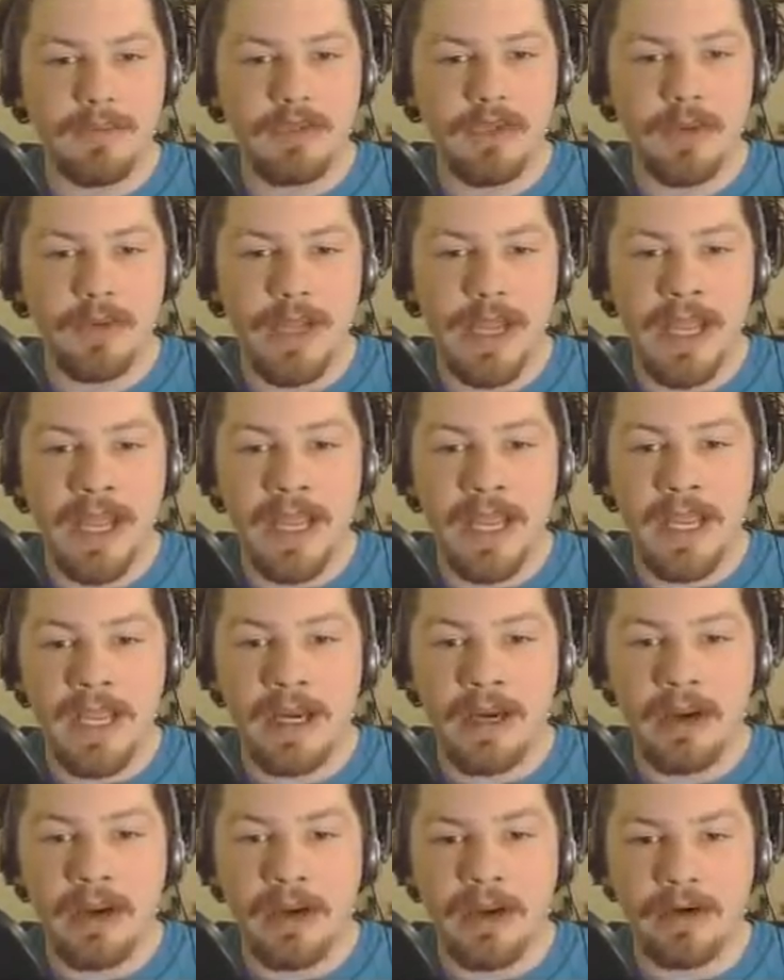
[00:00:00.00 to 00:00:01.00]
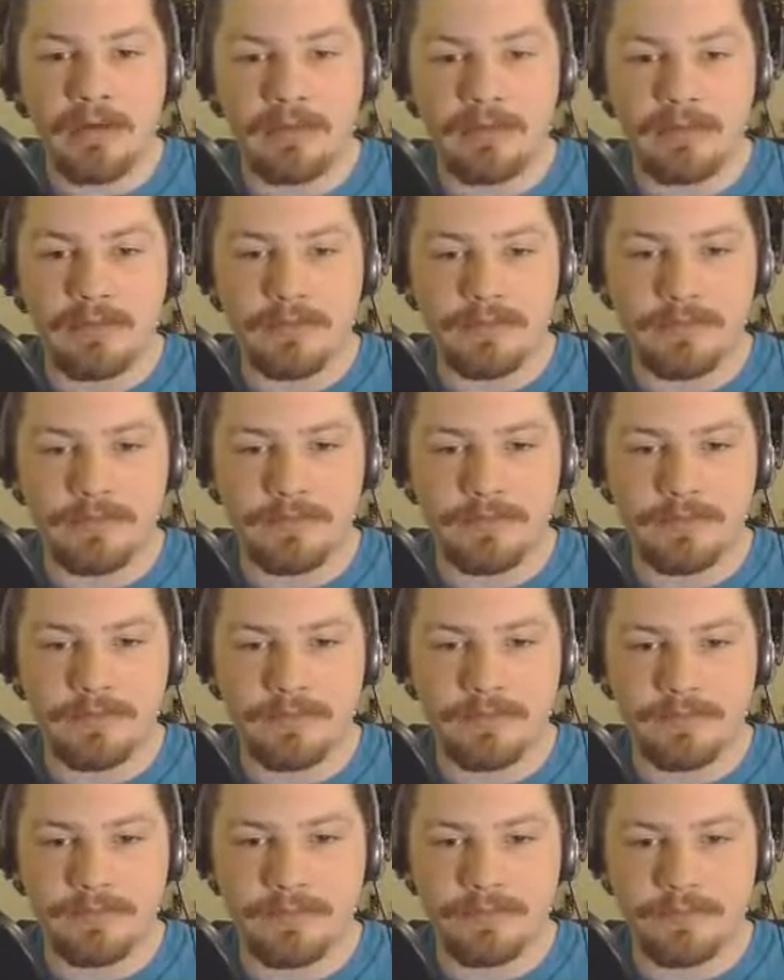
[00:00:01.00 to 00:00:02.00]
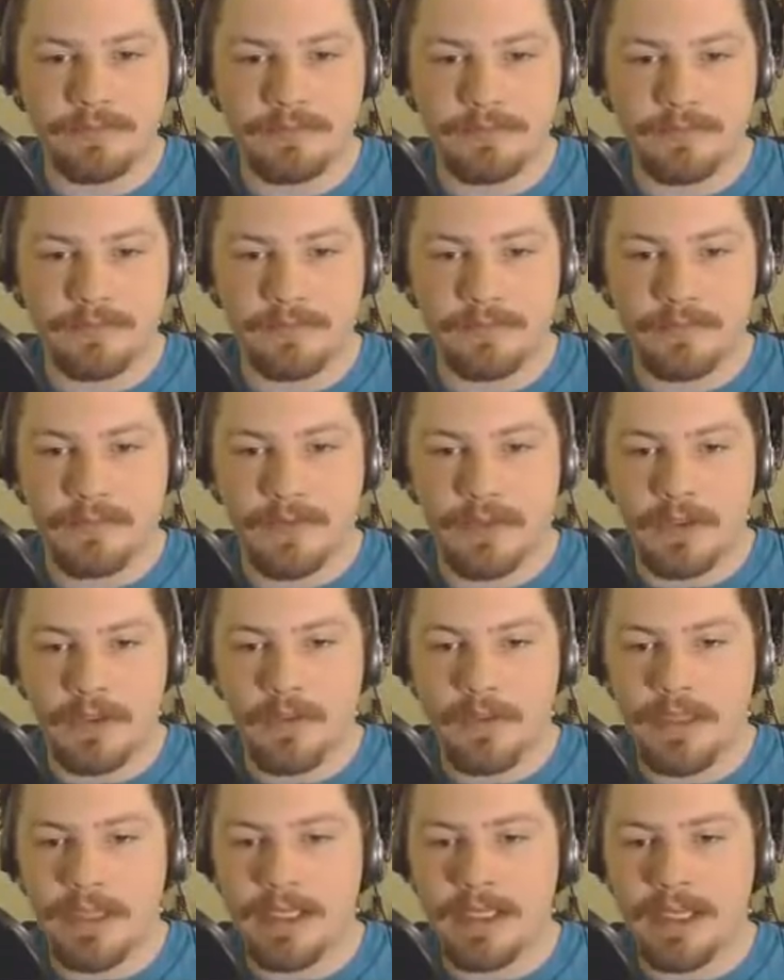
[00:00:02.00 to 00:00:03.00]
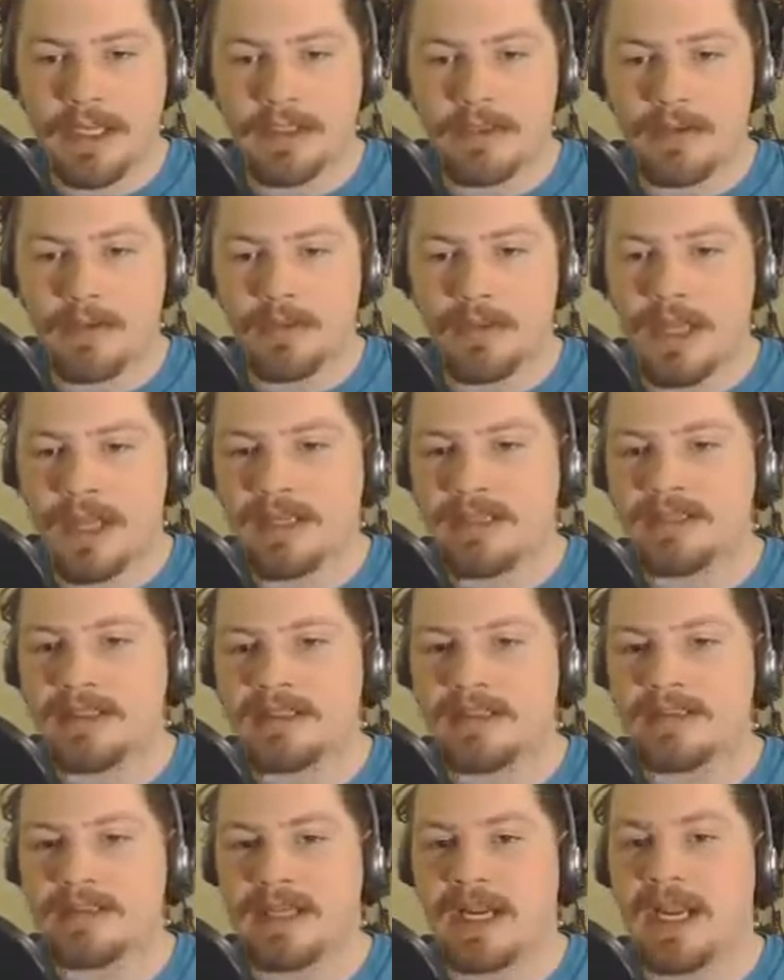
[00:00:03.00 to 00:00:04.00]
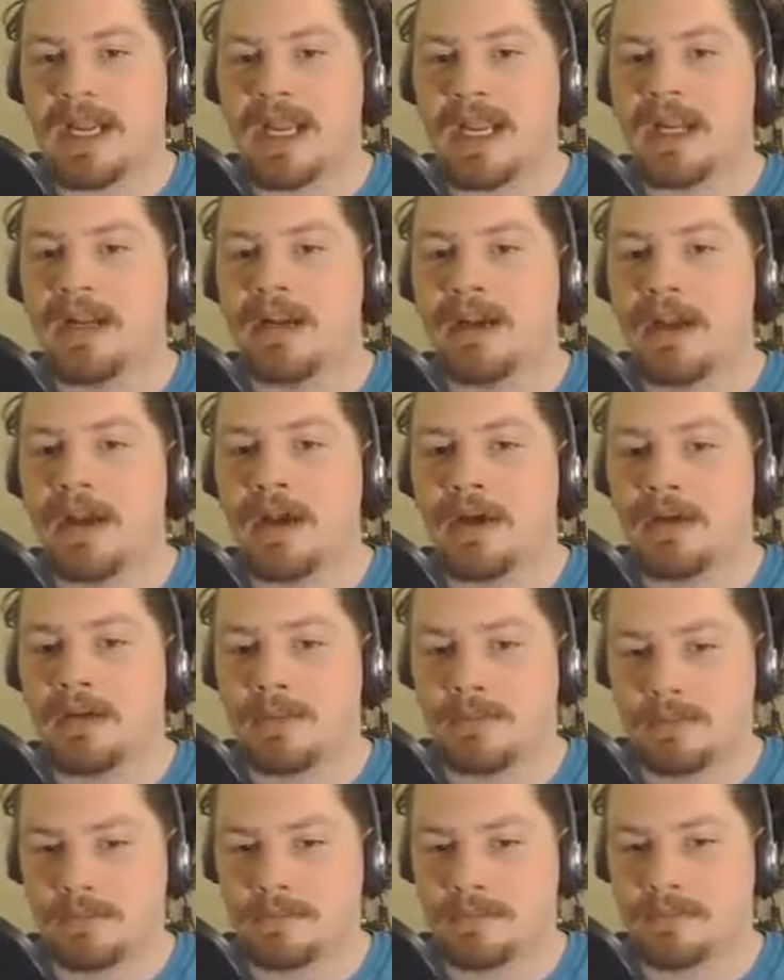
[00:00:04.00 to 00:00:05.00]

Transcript: ripped your head off. You ain't got no legs to stand on.